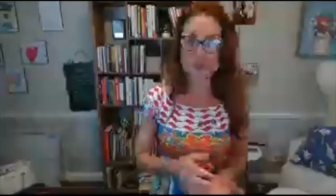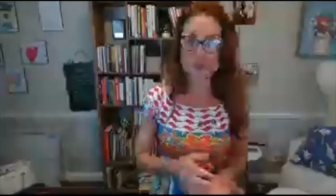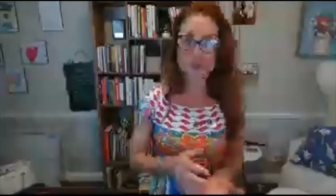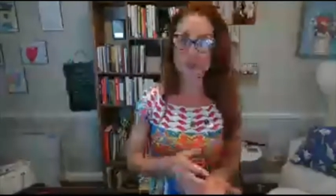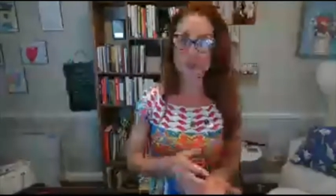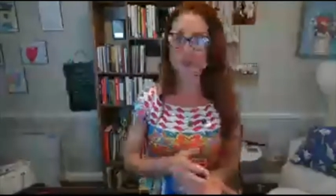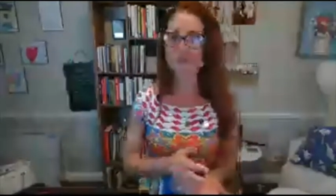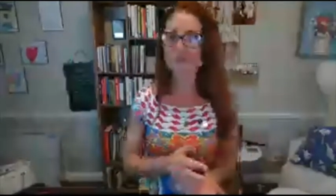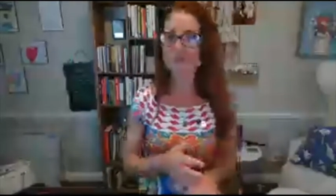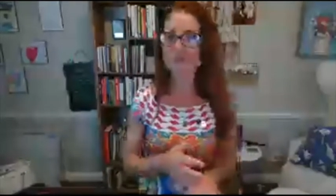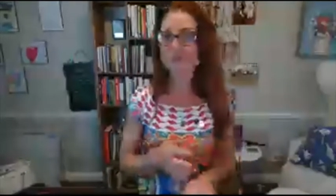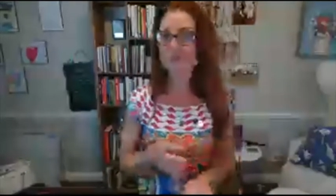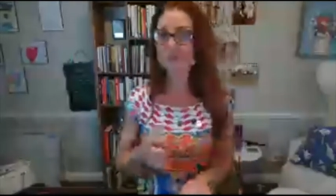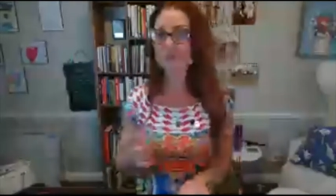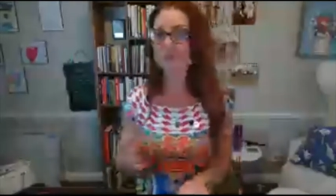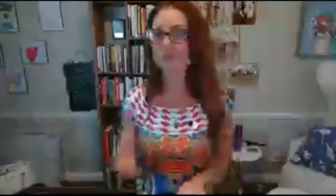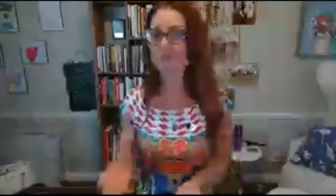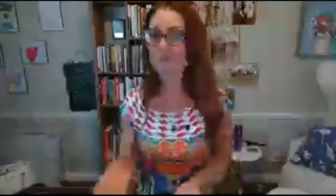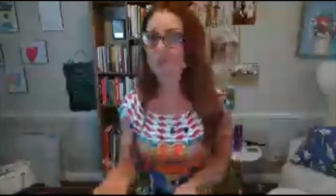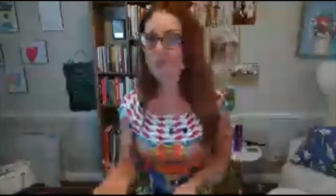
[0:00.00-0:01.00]
Think about the
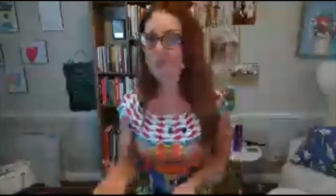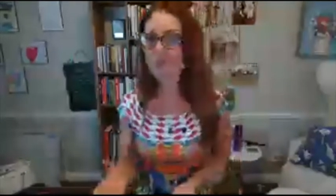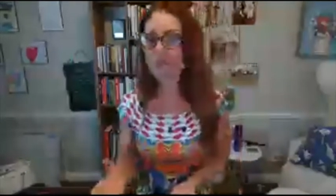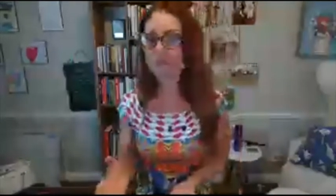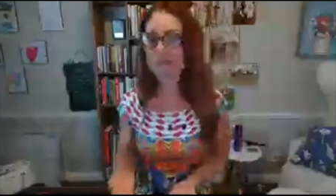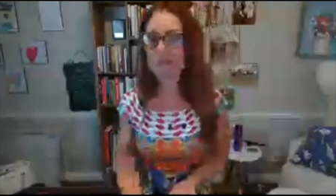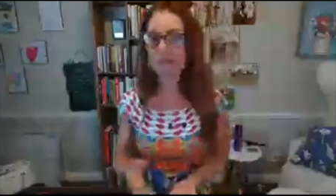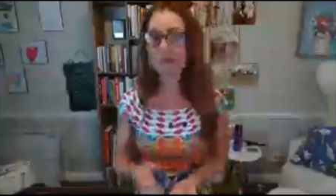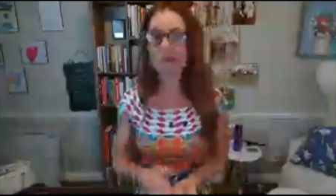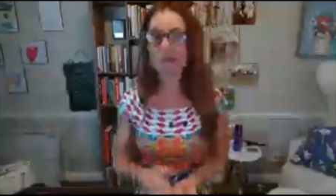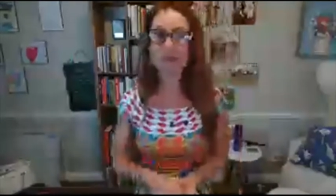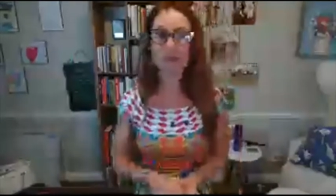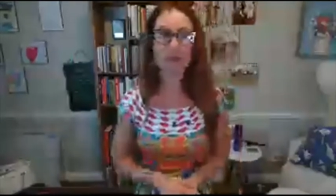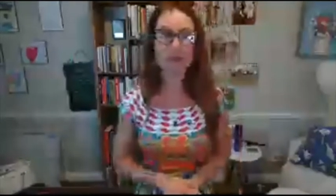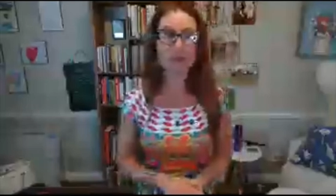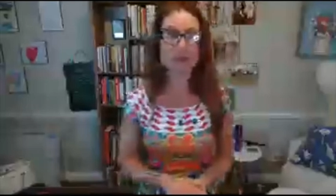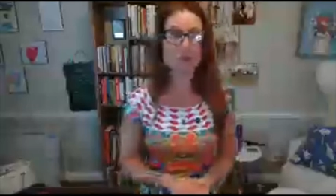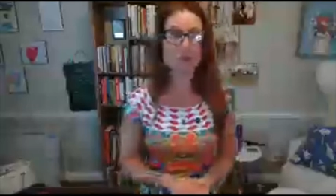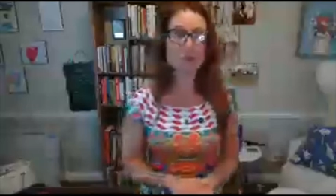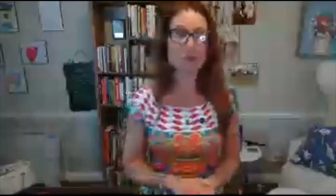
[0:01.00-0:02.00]
first love
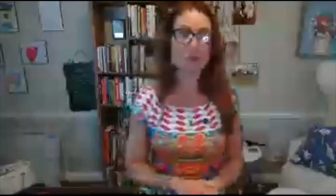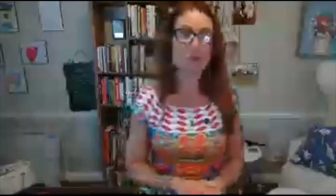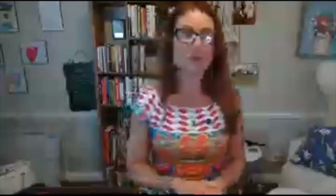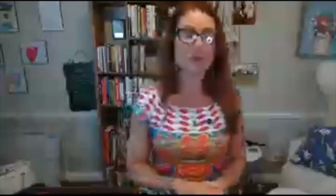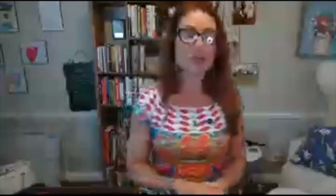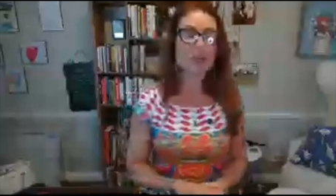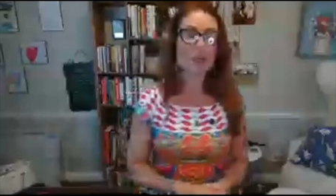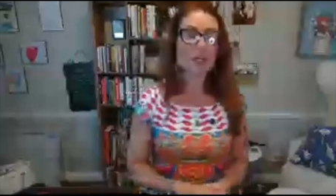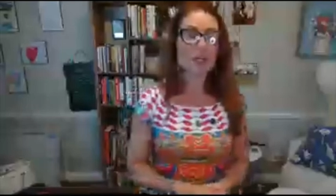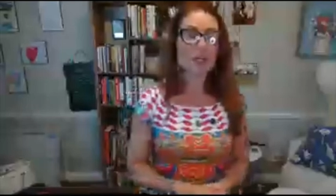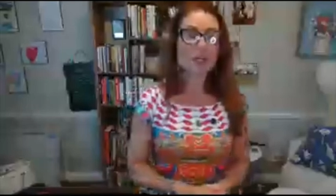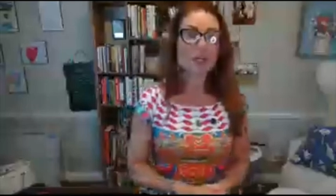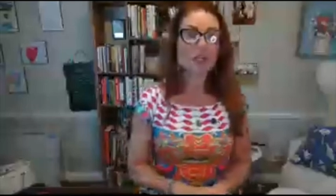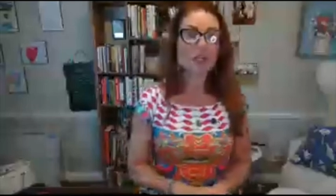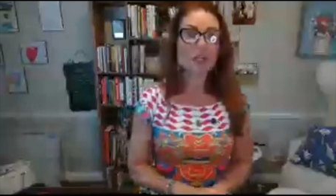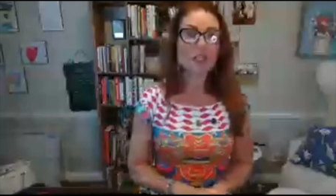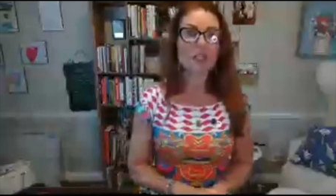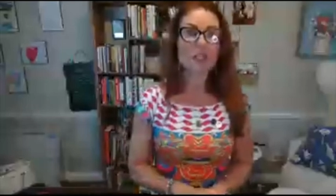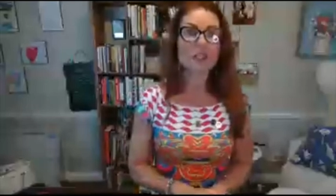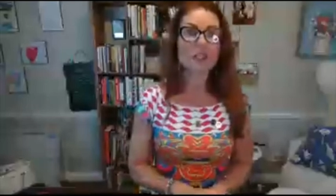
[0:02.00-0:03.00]
when you first I don't know
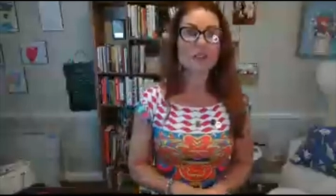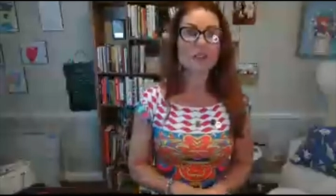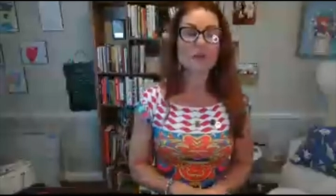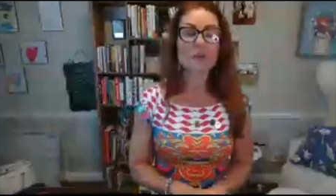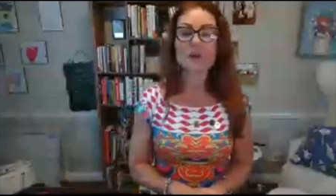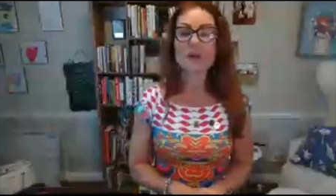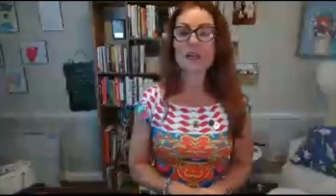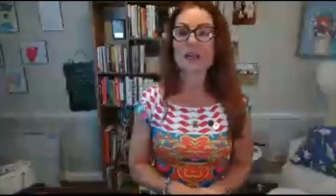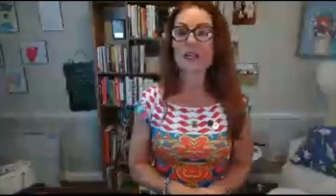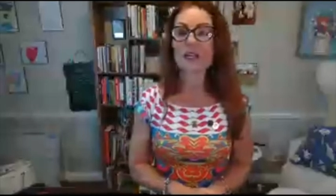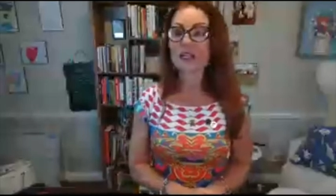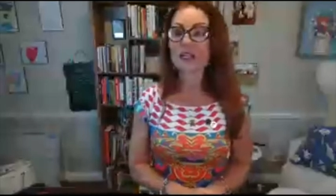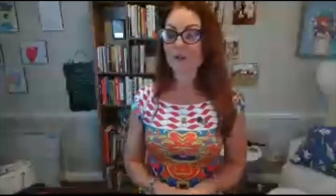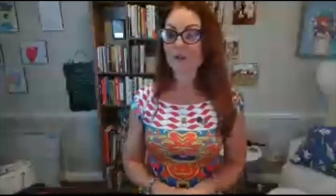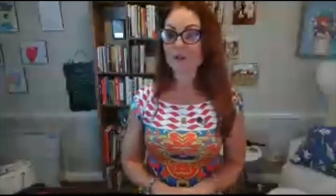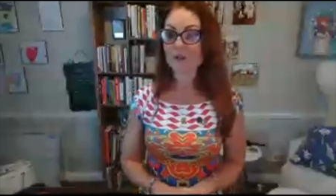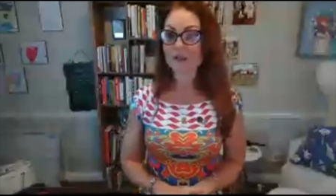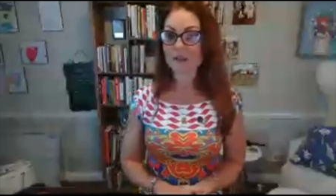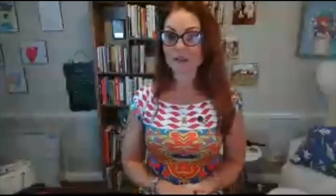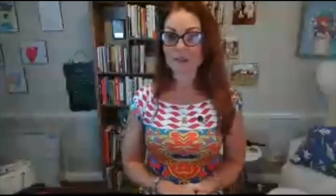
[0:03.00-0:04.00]
fall in love or
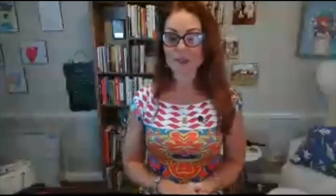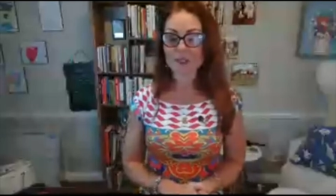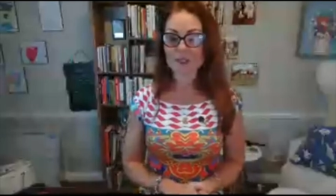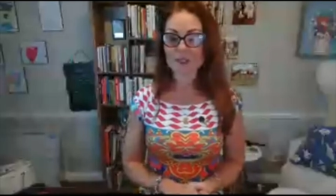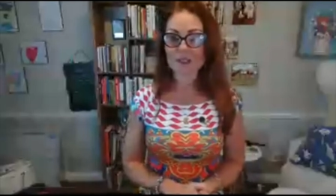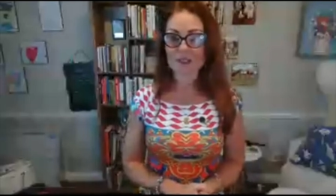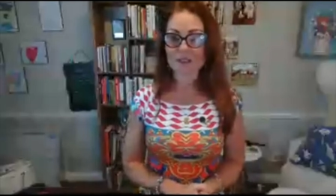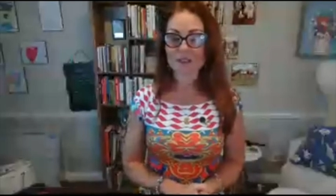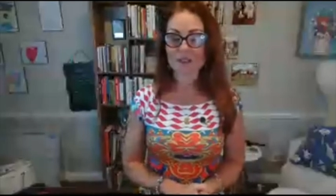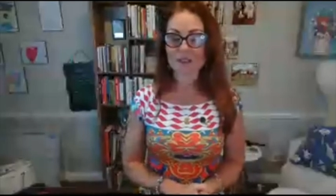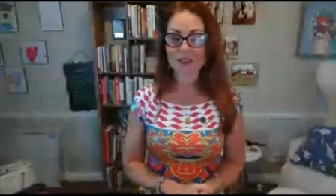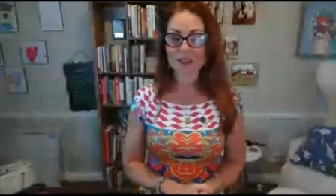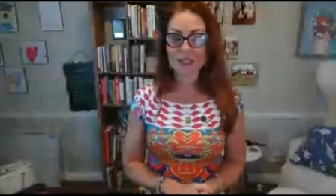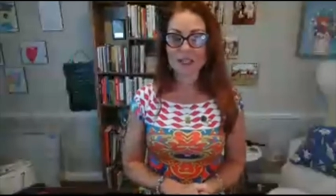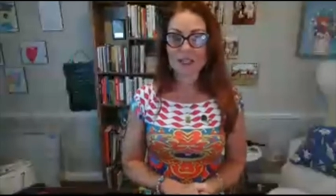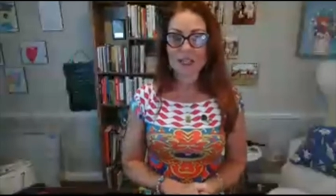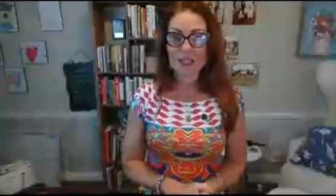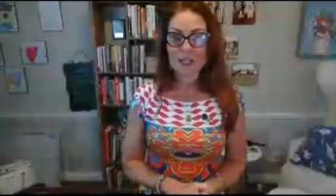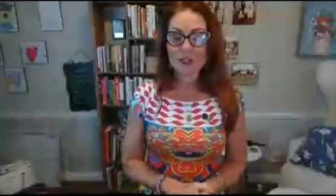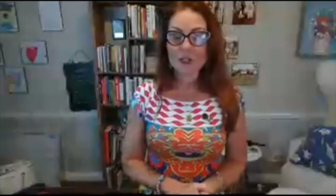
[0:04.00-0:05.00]
you were uh,
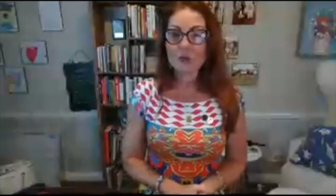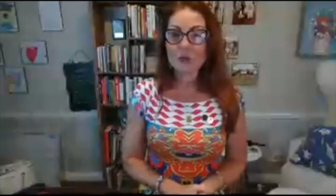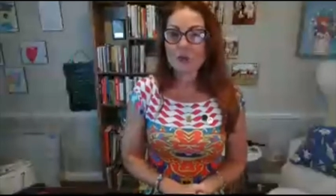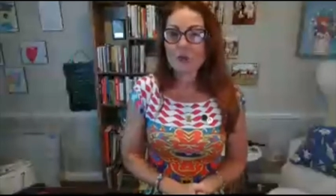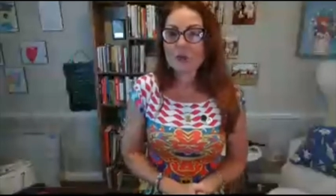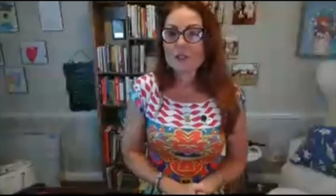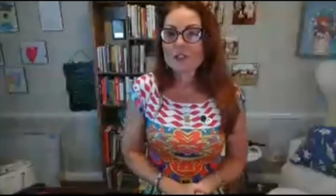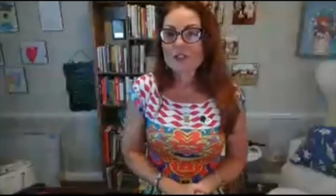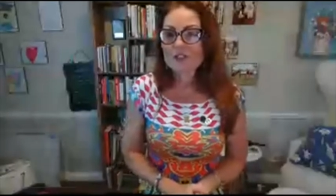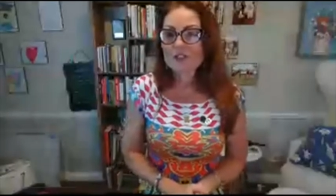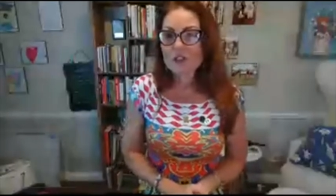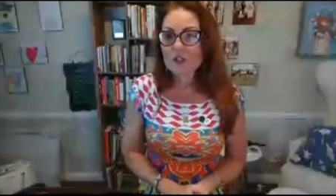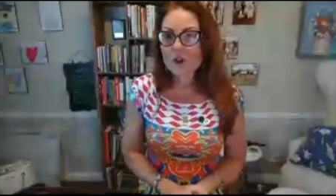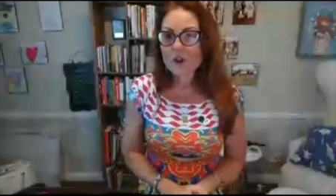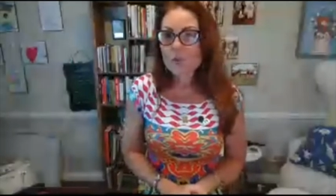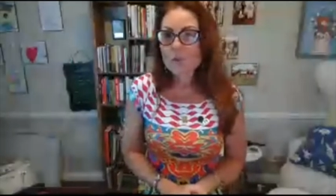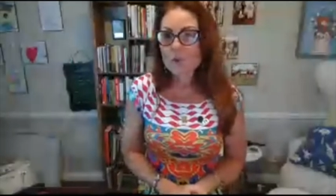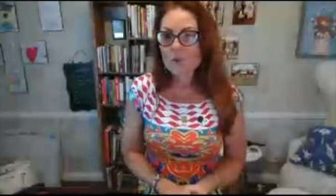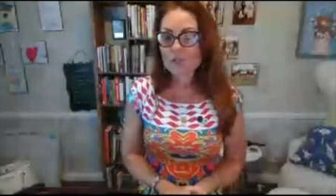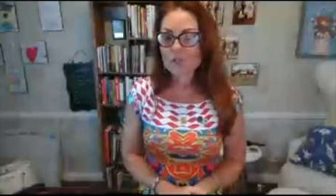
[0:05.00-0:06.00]
you were excited
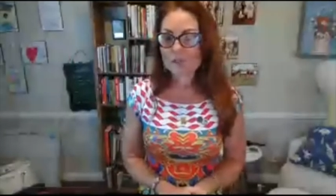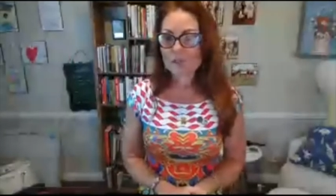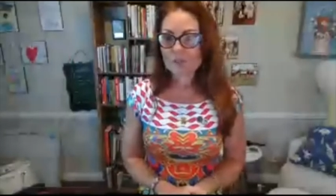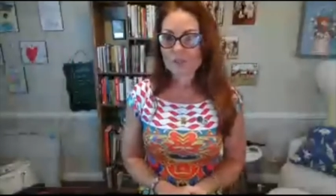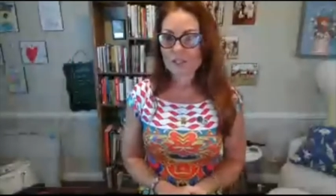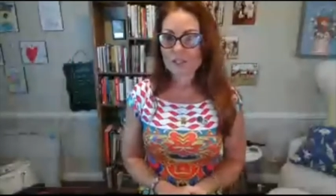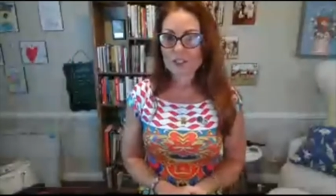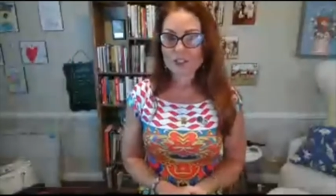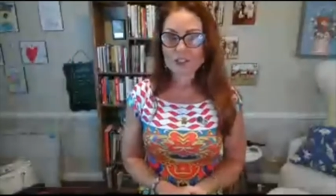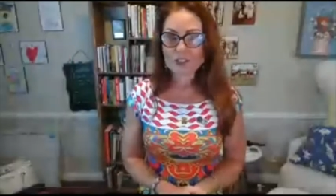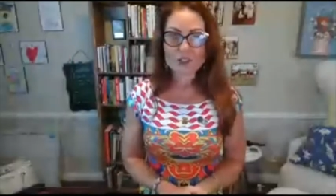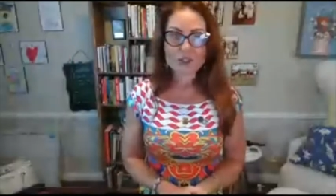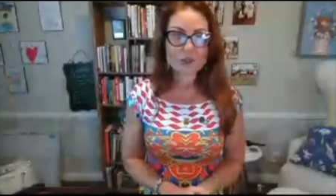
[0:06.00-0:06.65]
about the person.